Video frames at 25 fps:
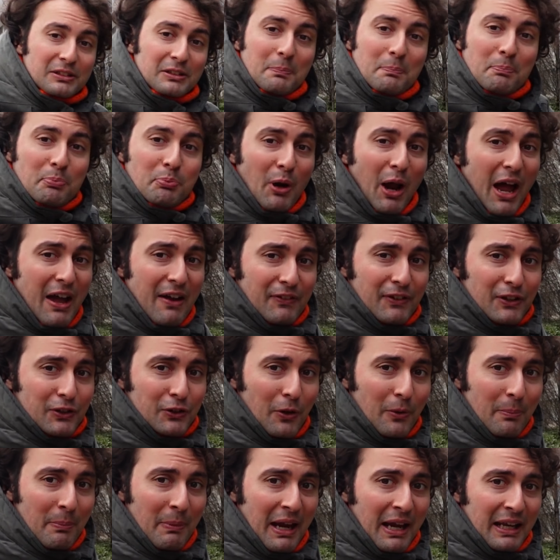the private
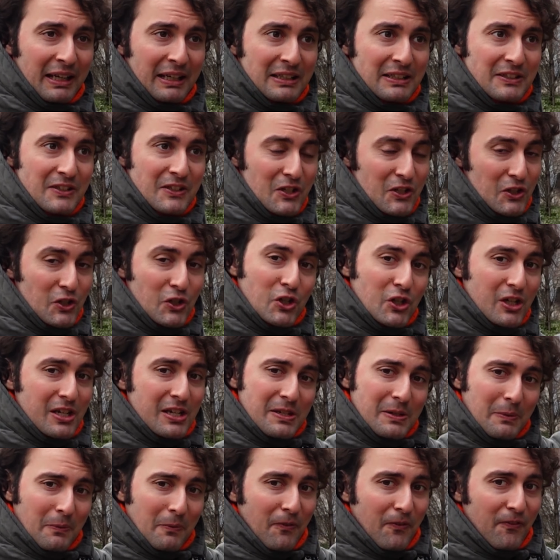domain is
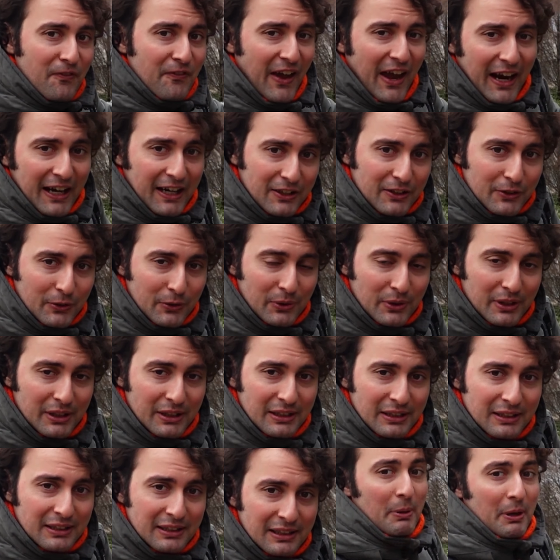just some factory
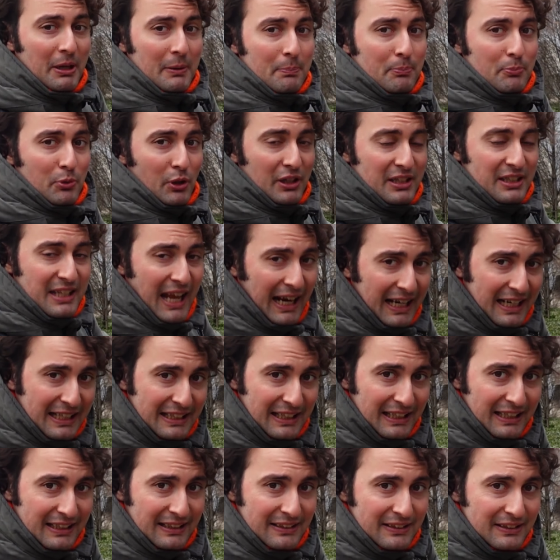being
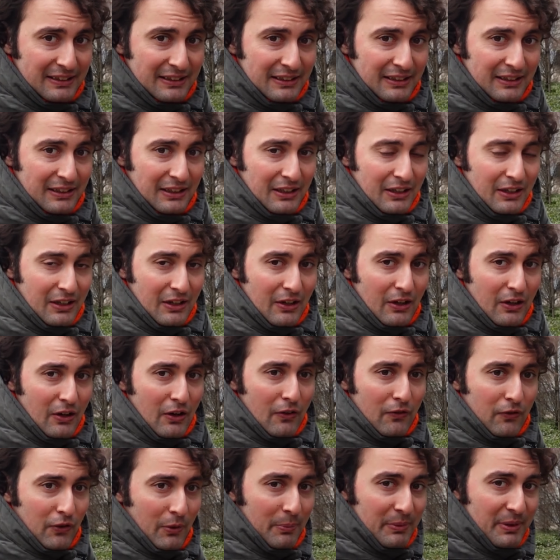protected
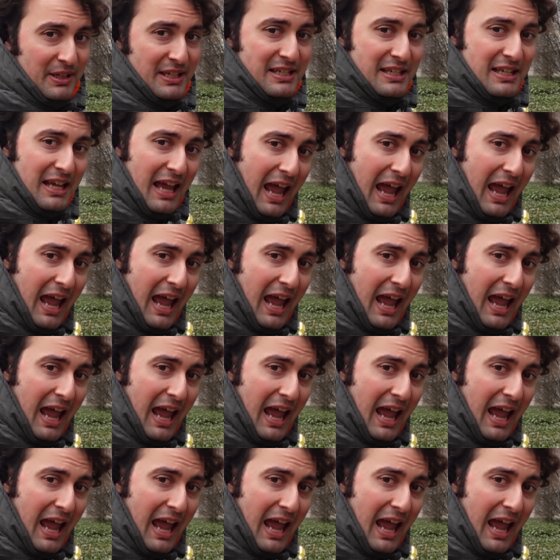from this